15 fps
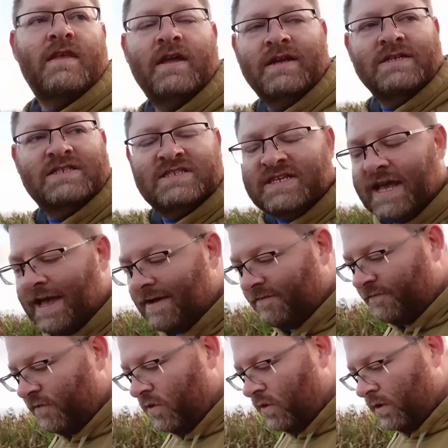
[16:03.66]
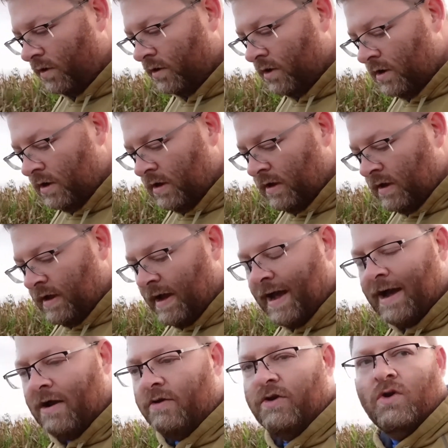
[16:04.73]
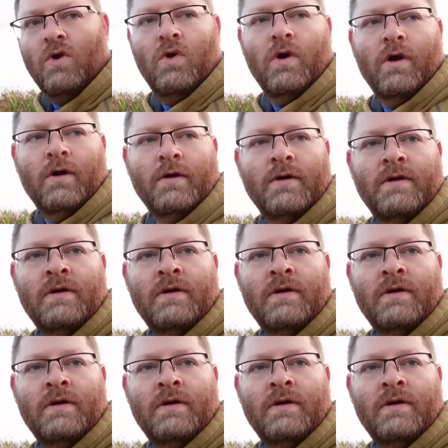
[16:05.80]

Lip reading: is set for how your